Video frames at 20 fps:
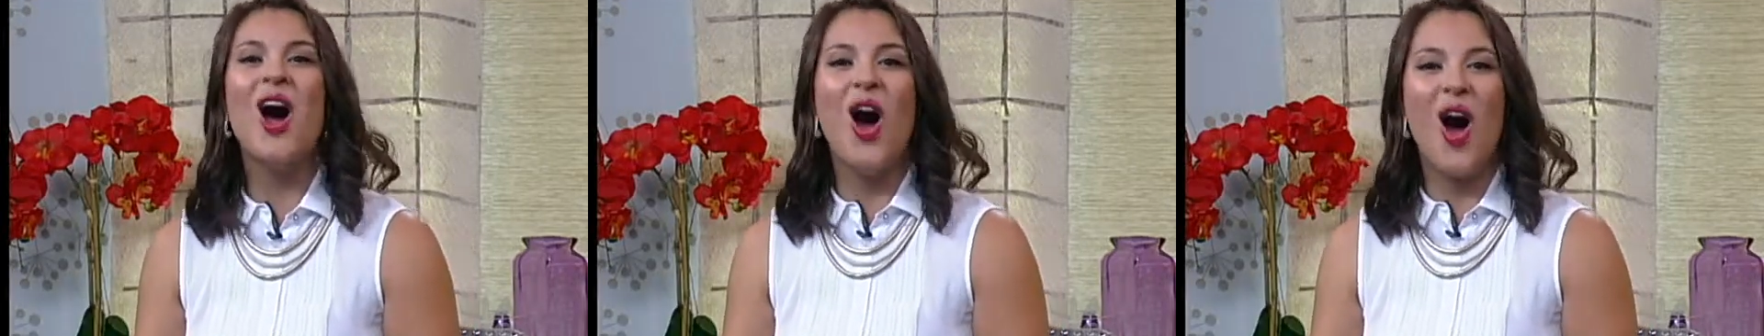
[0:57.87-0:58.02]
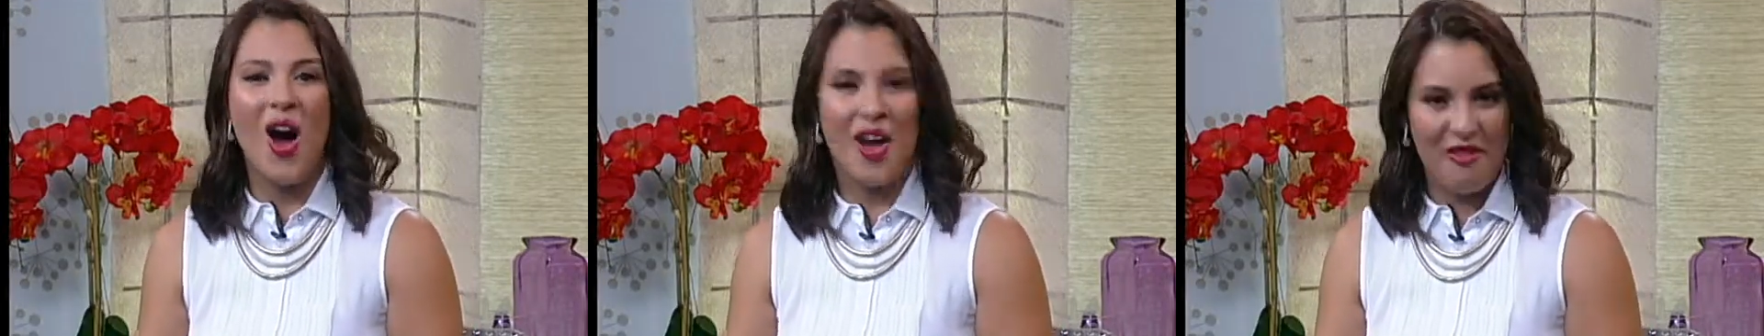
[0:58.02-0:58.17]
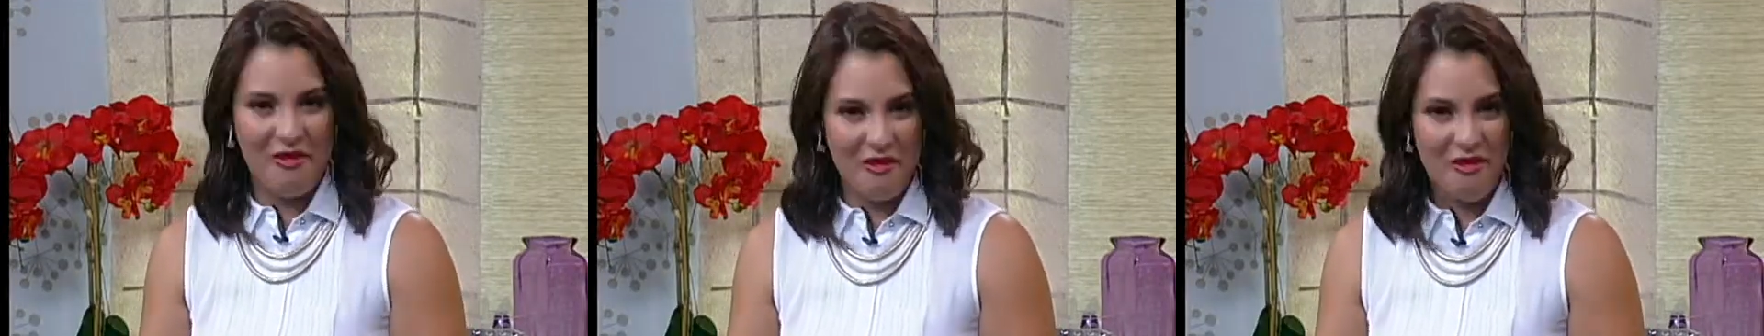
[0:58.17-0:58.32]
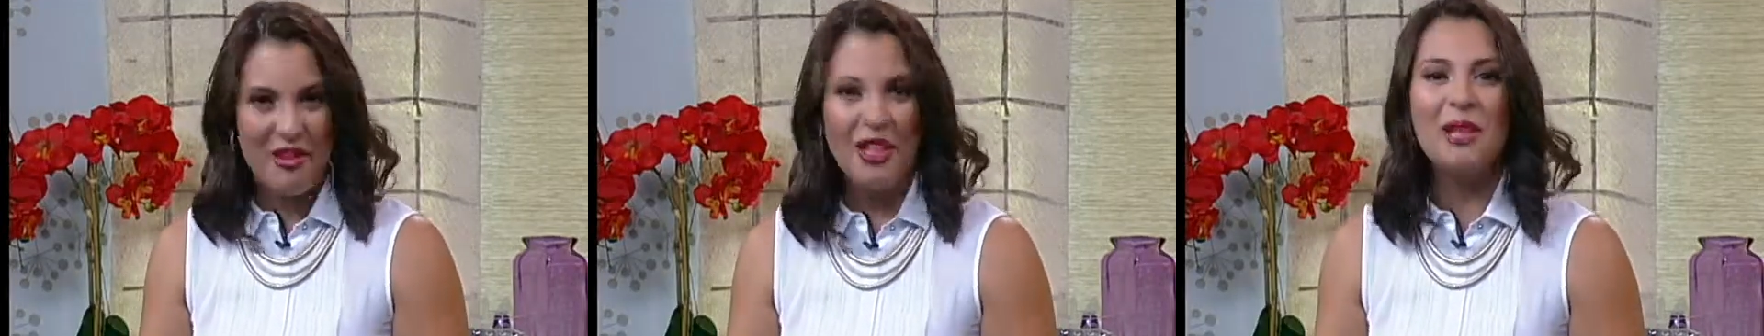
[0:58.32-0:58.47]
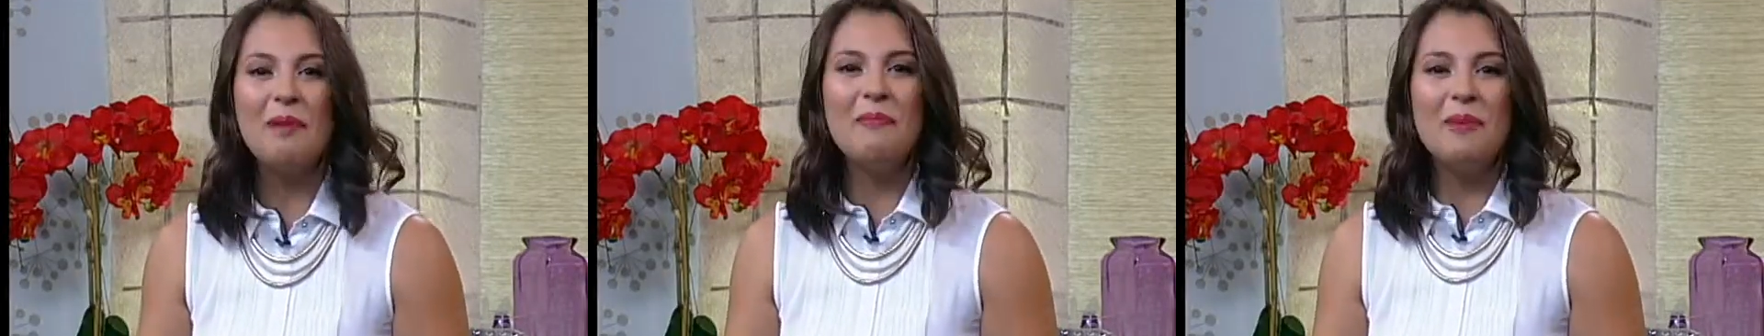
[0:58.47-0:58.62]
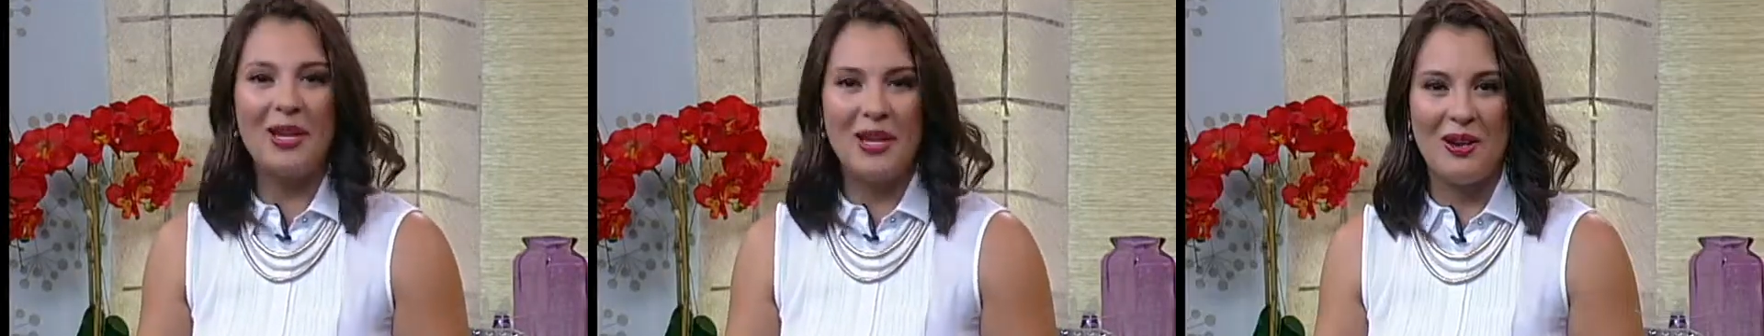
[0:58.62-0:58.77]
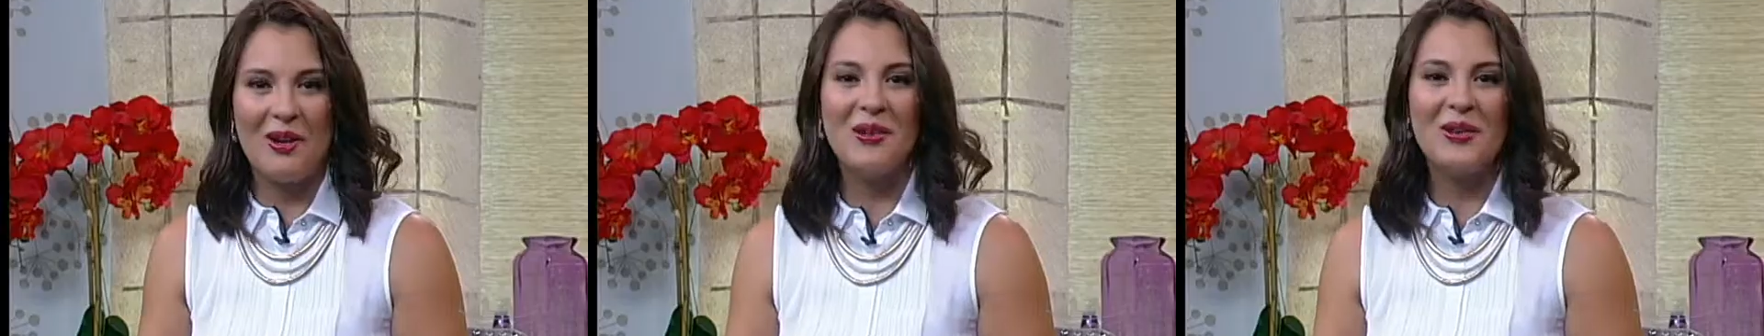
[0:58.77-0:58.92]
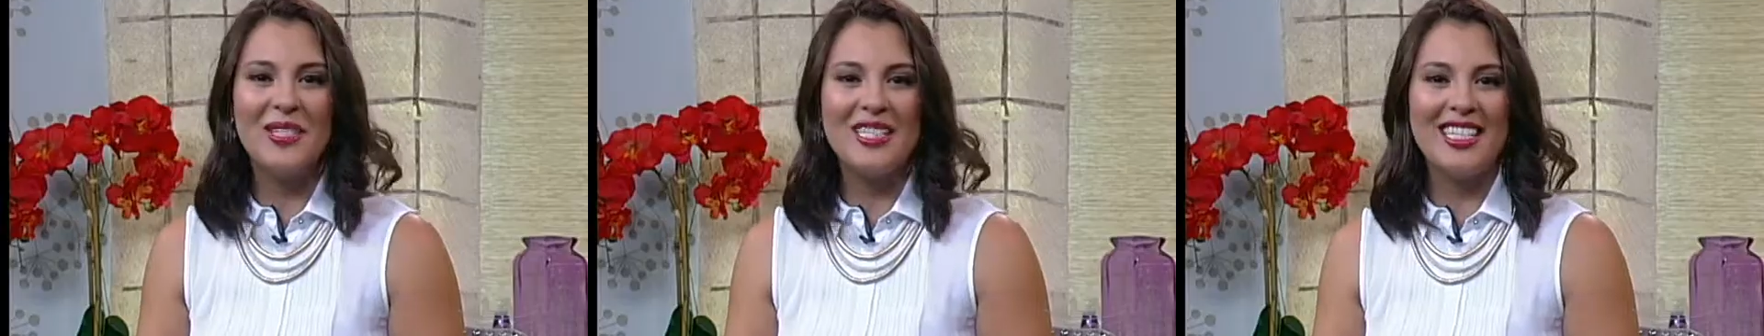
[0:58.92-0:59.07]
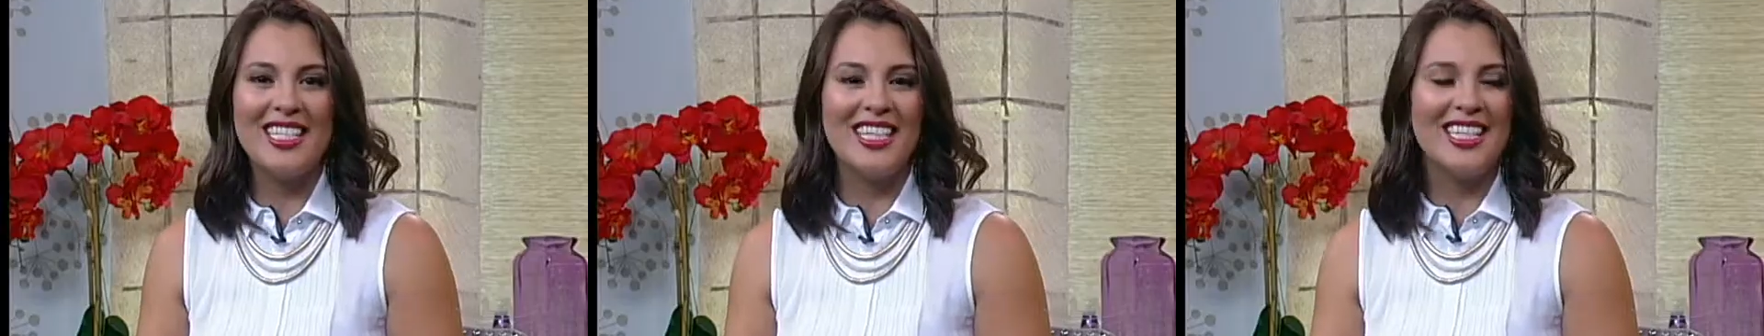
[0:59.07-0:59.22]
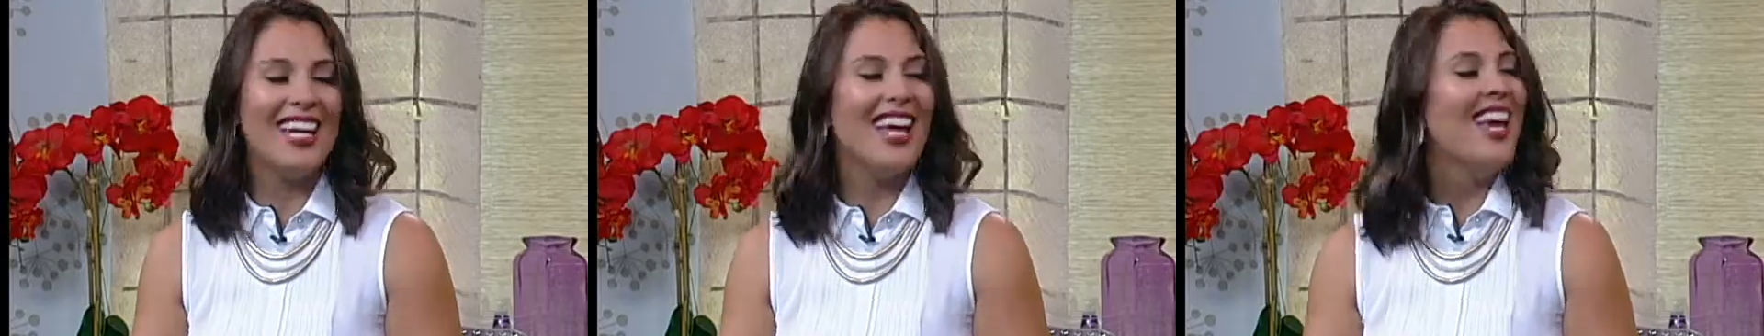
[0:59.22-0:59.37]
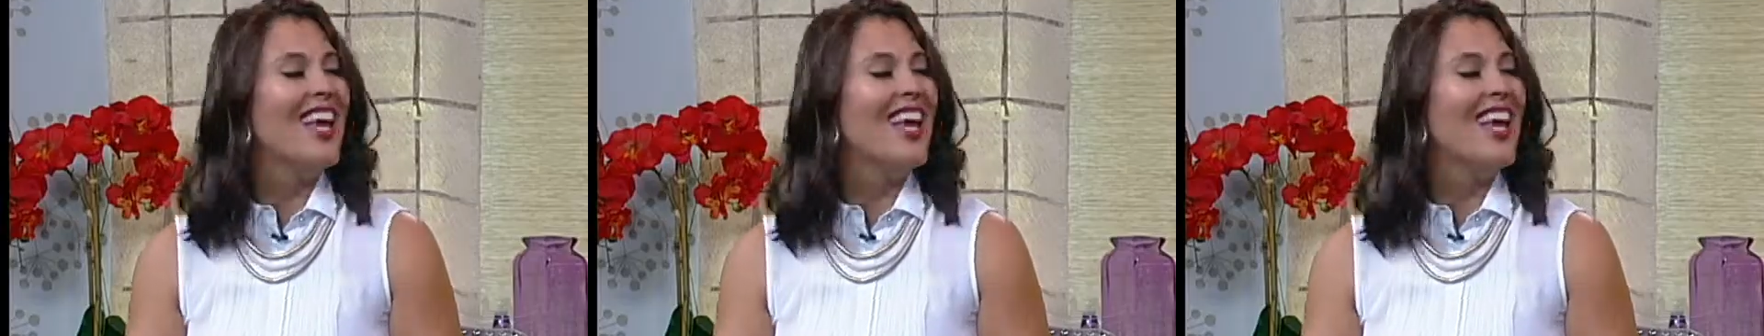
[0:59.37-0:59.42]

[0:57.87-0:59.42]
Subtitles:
on Filipino cuisine.